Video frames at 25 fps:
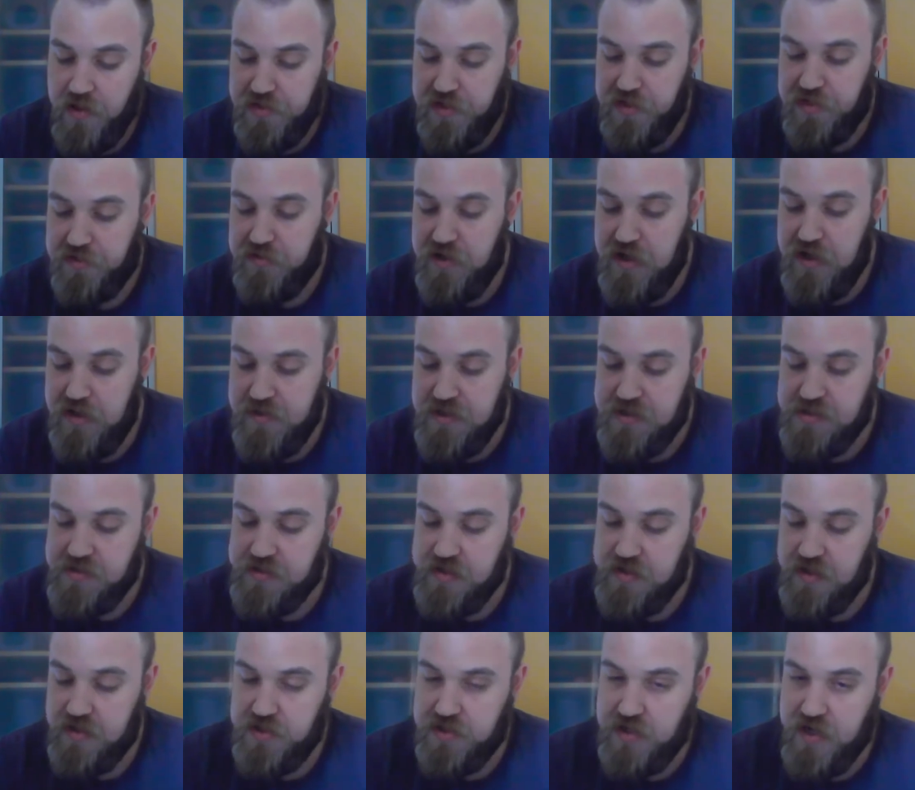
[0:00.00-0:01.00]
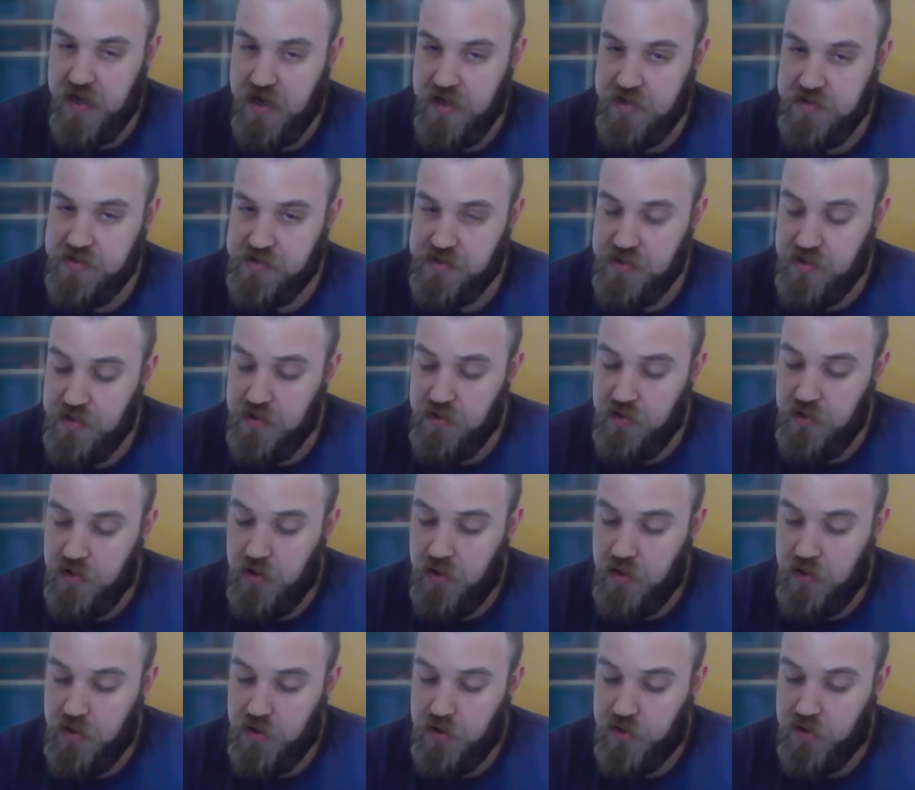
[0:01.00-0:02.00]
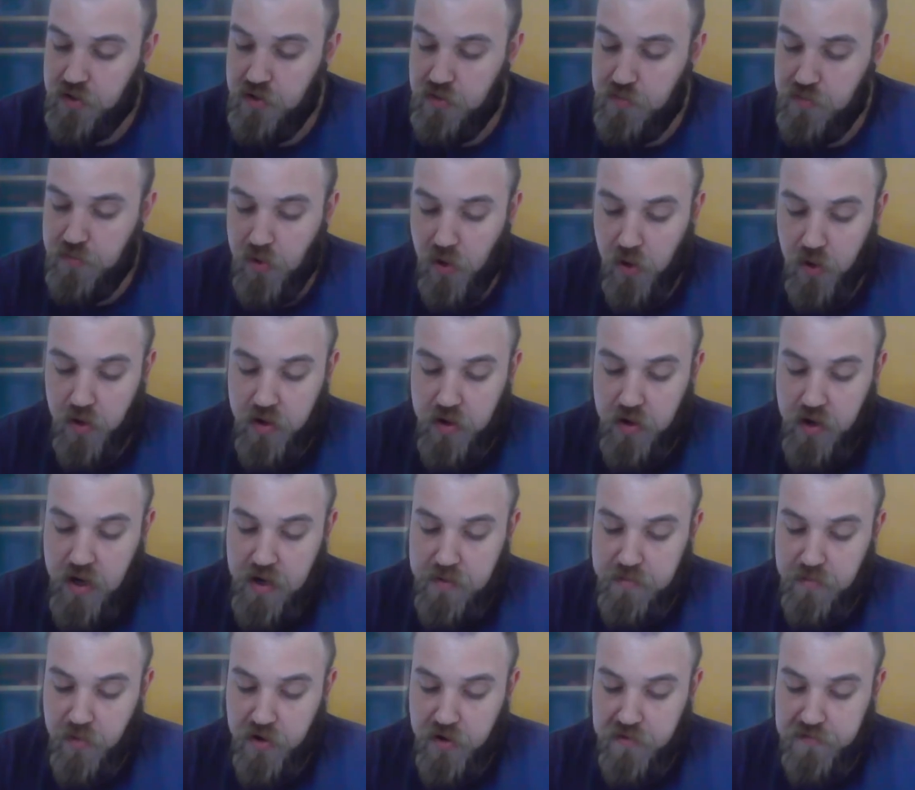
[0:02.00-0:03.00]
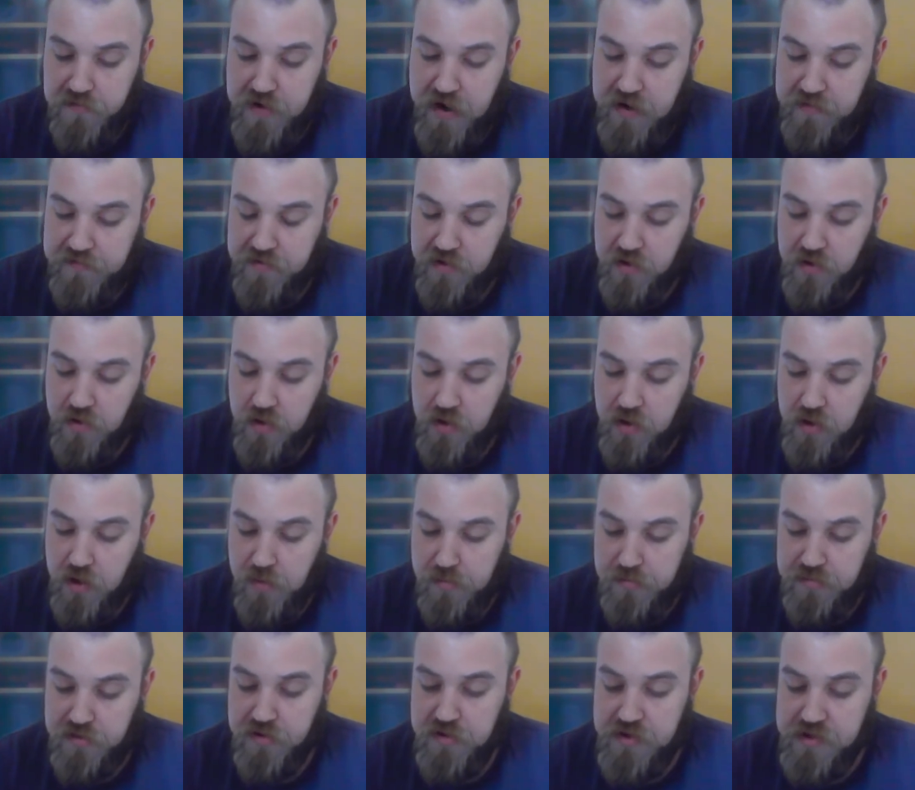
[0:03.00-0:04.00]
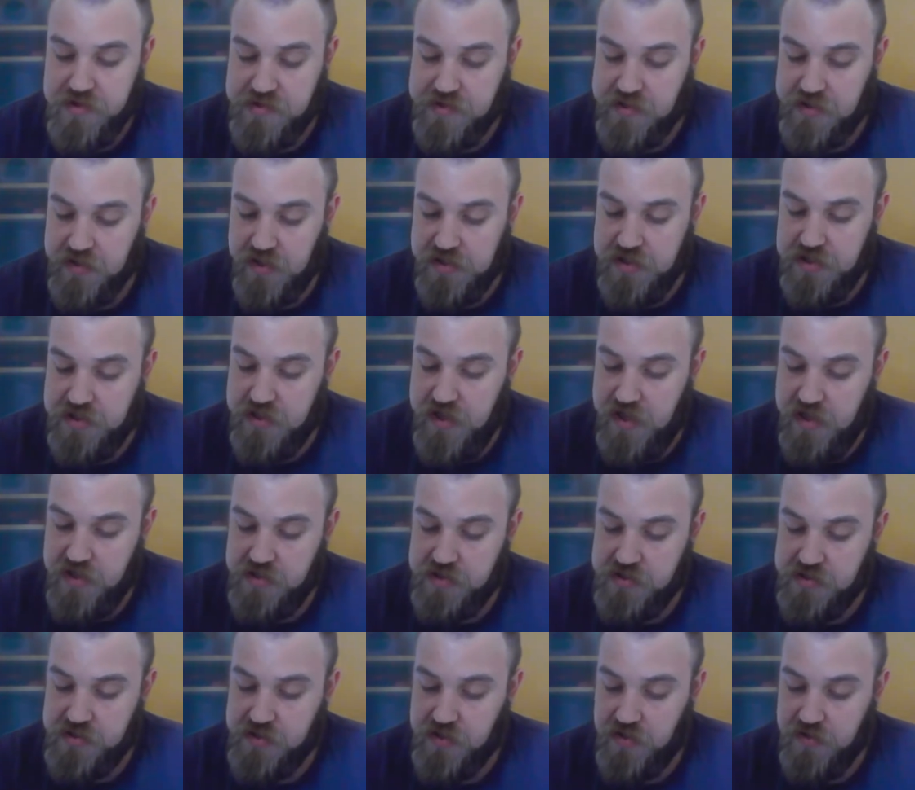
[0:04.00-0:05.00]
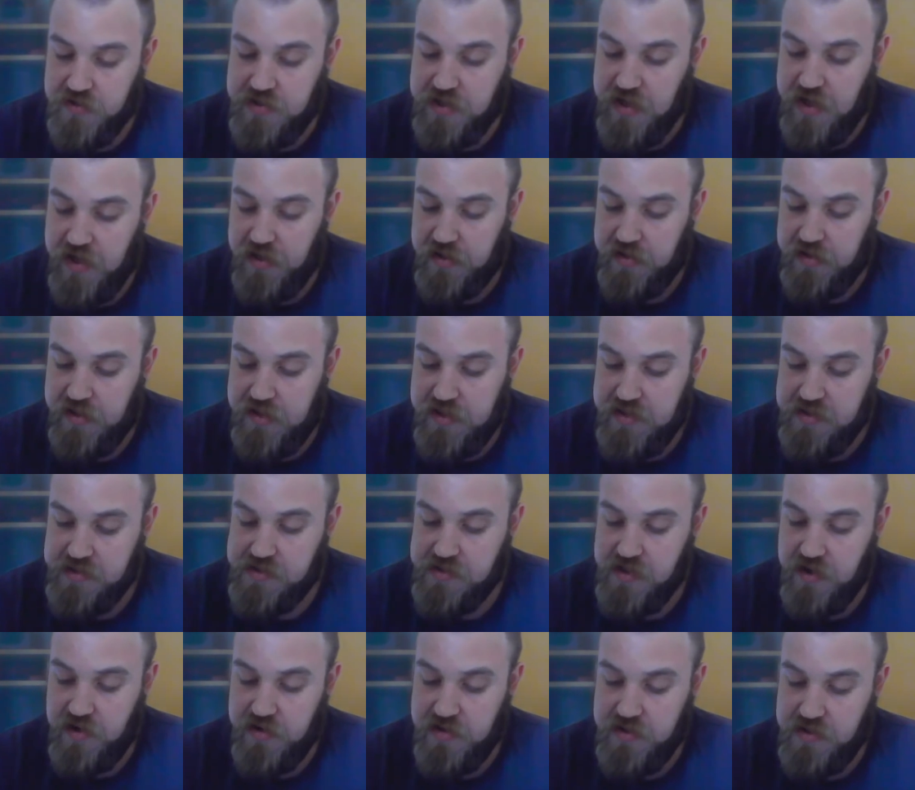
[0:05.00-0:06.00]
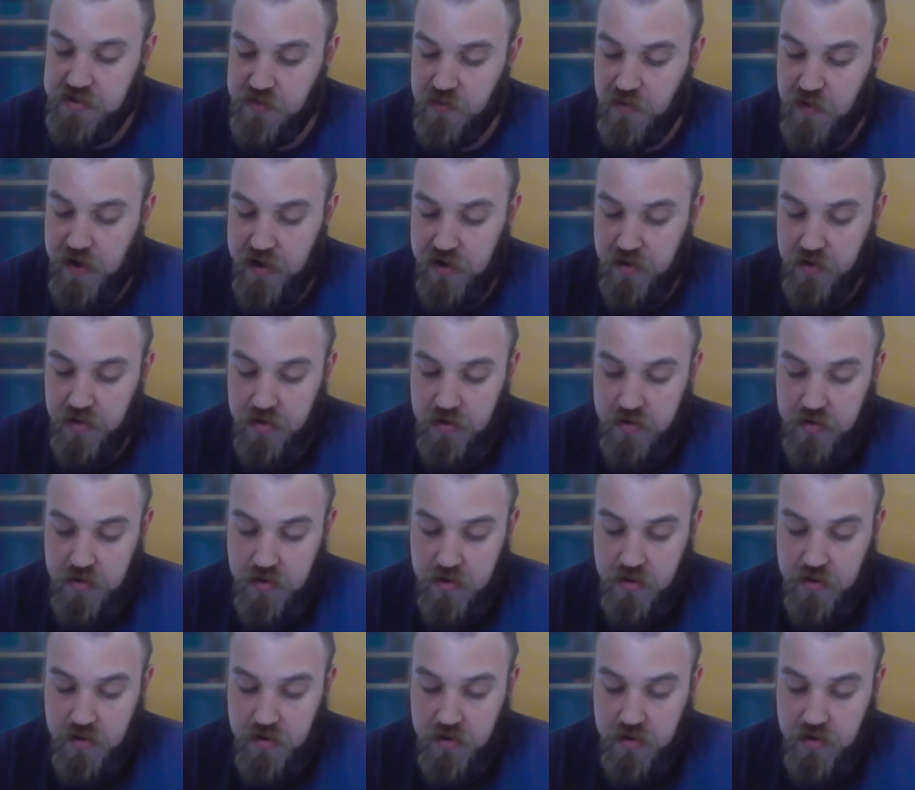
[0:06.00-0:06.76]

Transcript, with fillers: The three Miss Sunshines grew more and more fretful. Prudence clutched Asia so tightly he started to wail.